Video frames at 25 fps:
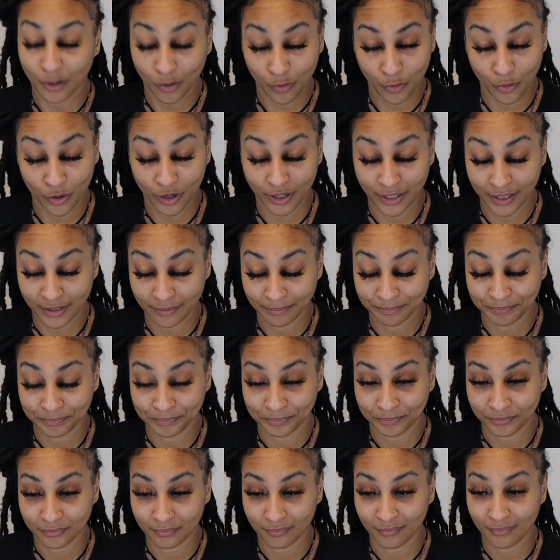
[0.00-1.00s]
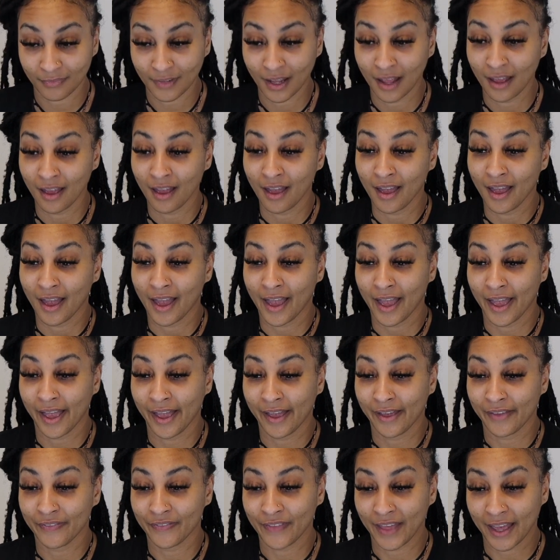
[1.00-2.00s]
Oregon,
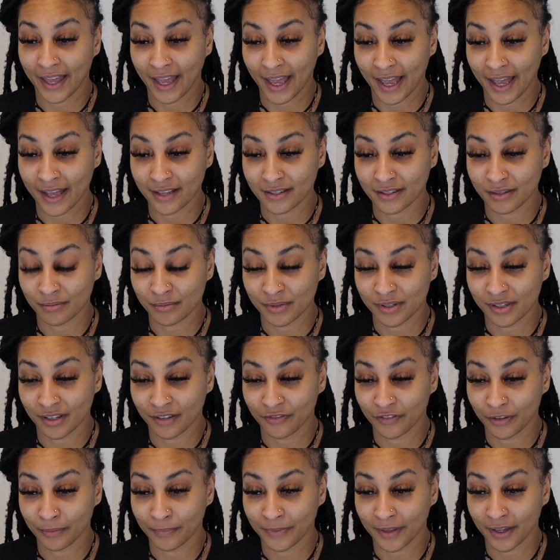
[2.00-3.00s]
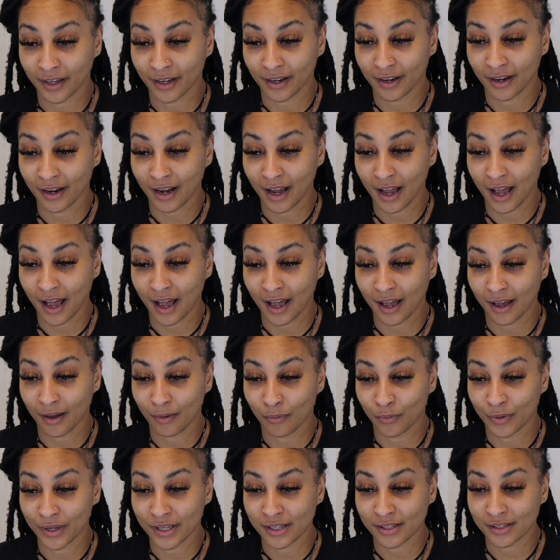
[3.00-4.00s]
and they had some stuff up there.
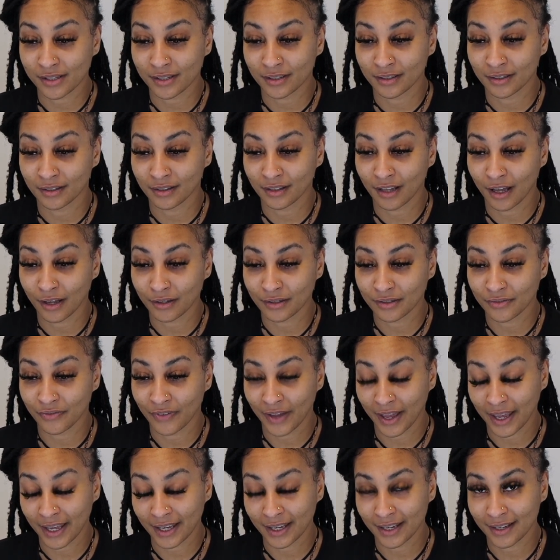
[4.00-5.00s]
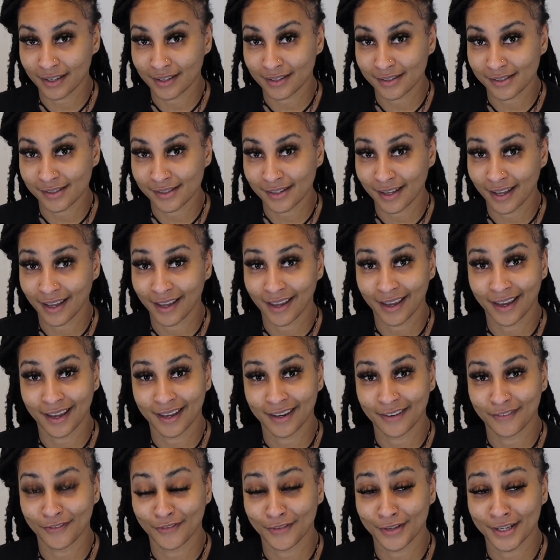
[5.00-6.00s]
I went to Las Vegas
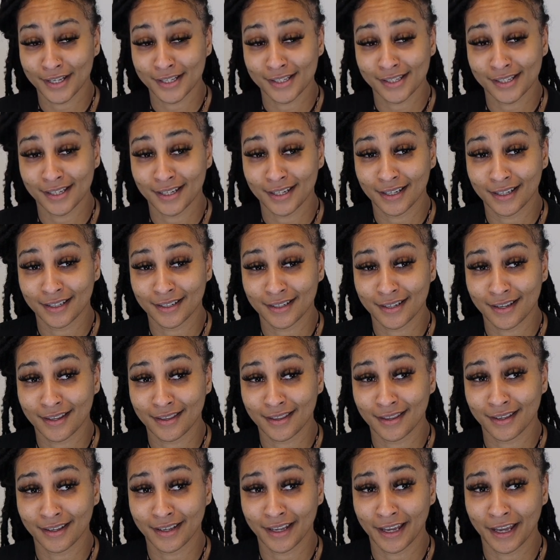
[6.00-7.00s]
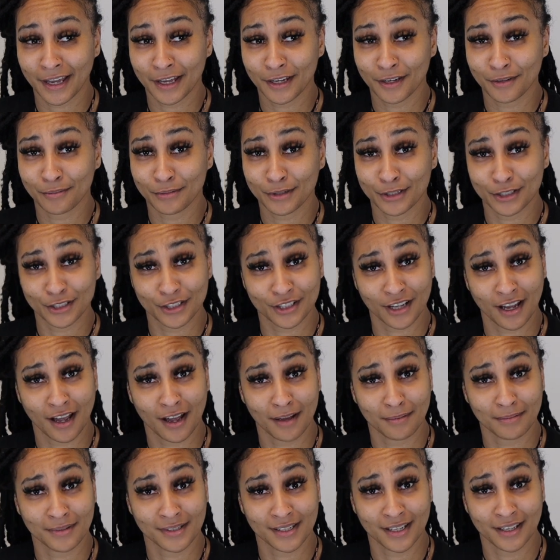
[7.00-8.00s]
and visited the cannabis
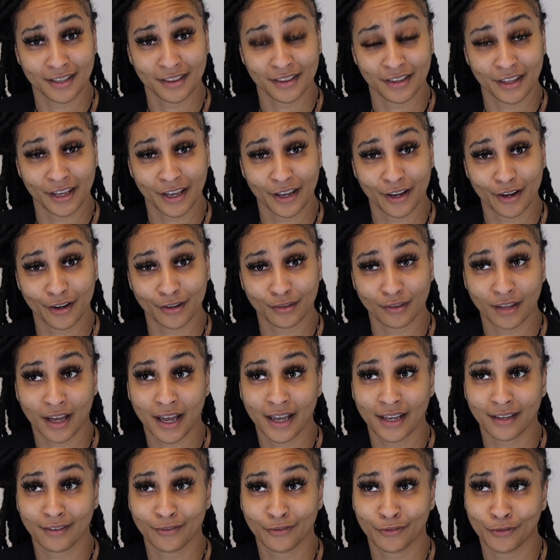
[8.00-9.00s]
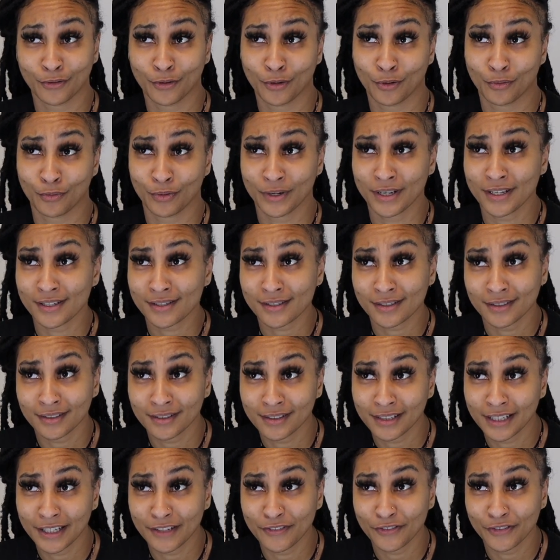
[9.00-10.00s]
shops in there, like for Wiz
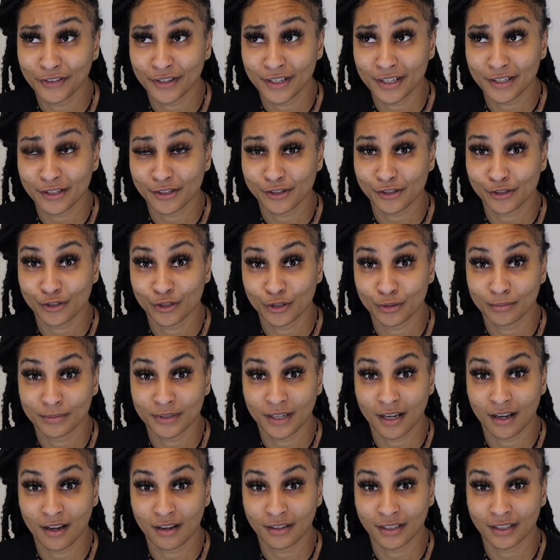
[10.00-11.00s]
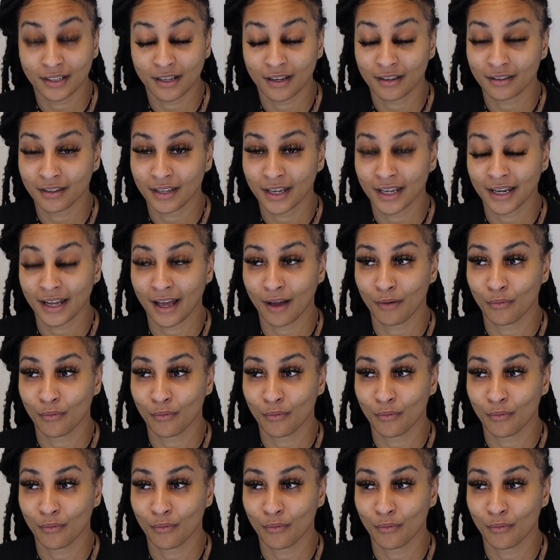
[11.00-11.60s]
Khalifa and Snoop Dogg and all that.